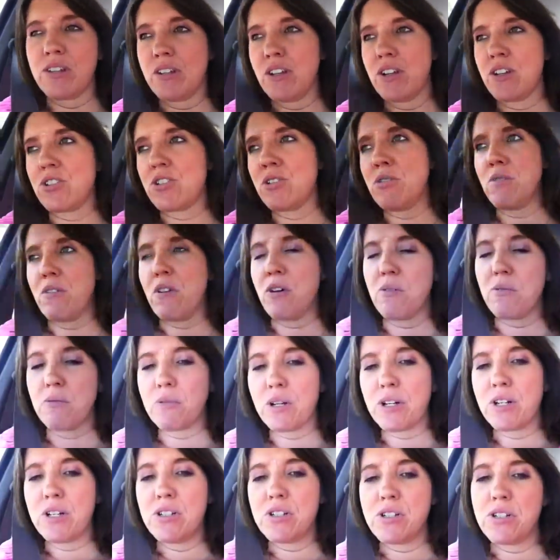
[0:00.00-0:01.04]
Not sure what all
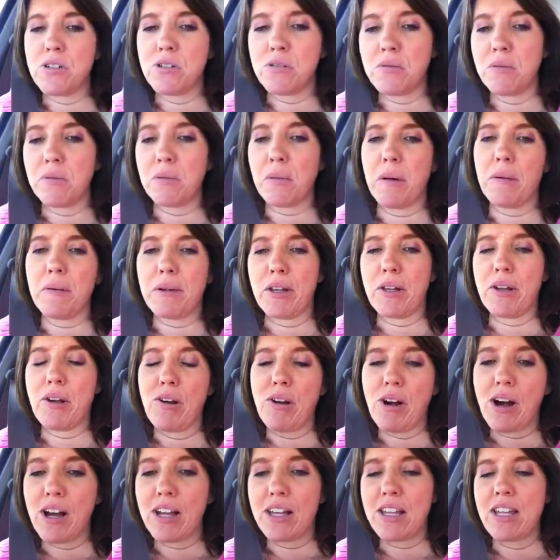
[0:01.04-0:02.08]
we're gonna do. We're probably gonna
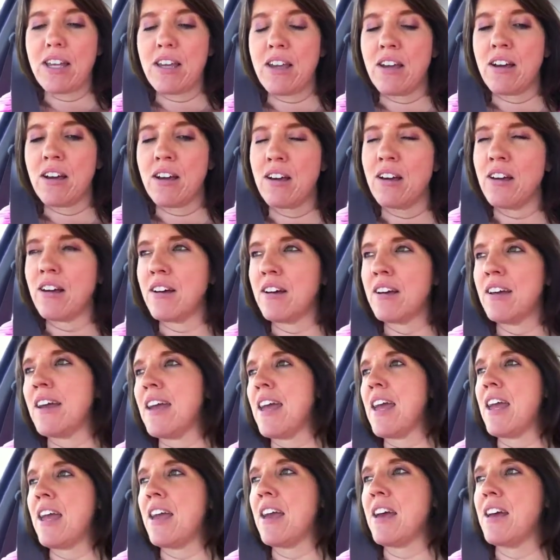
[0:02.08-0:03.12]
go to IKEA
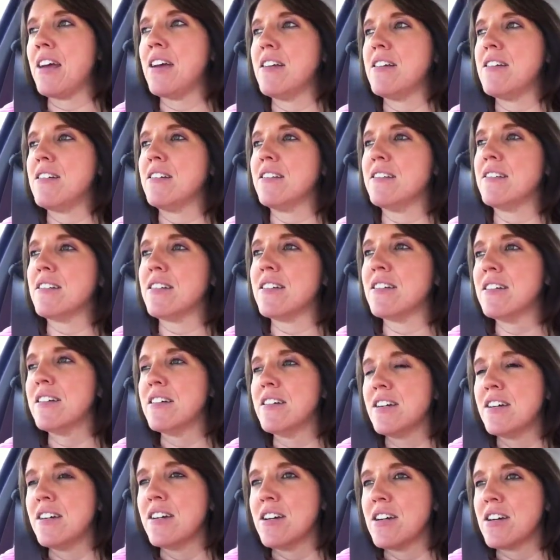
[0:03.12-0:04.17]

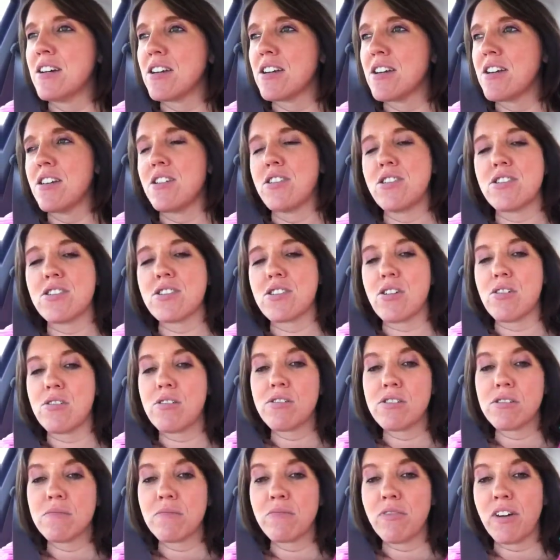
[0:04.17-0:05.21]
and just go
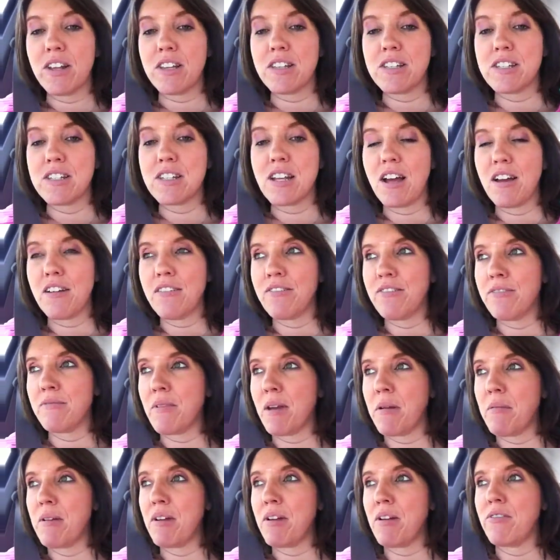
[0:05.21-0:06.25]
do some fun stuff.
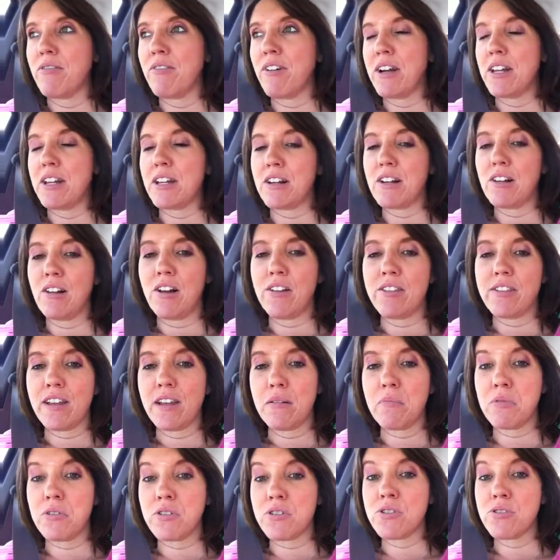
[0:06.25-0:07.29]
Maybe go find a cloth
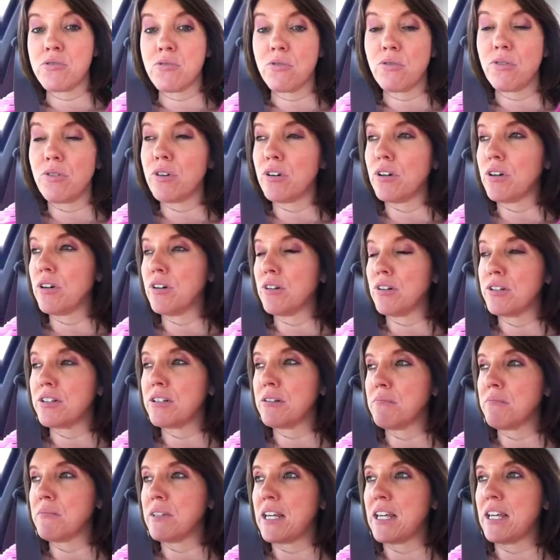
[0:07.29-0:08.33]
diaper store or
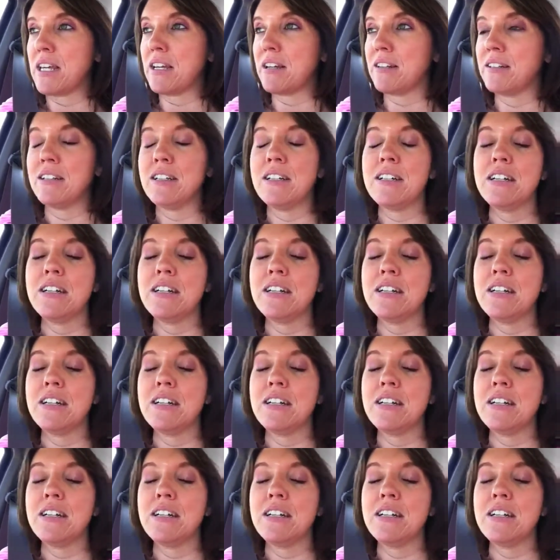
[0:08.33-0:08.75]
something.